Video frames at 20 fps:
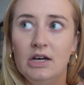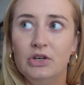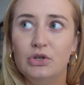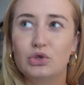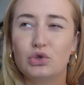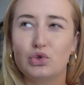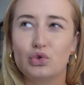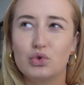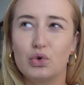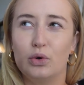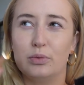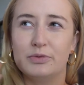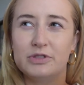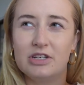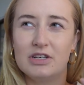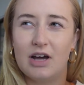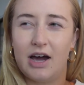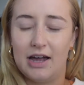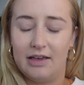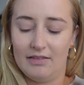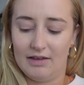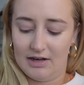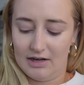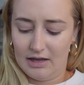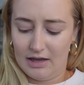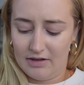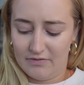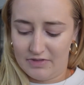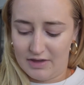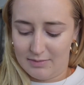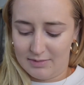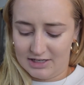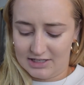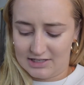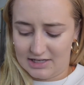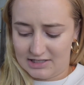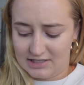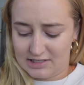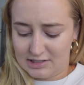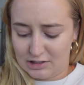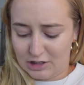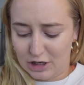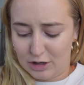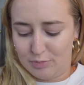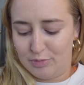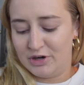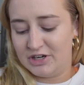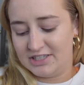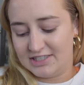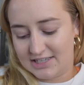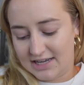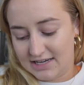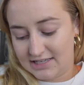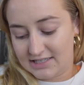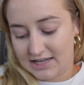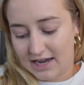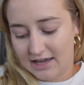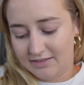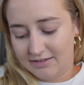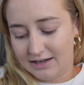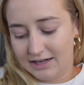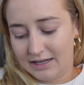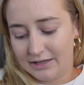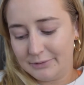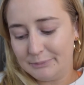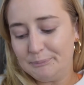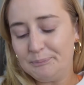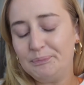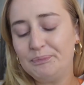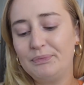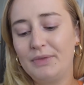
sculpted highlighting, if that makes sense, or precise highlighting.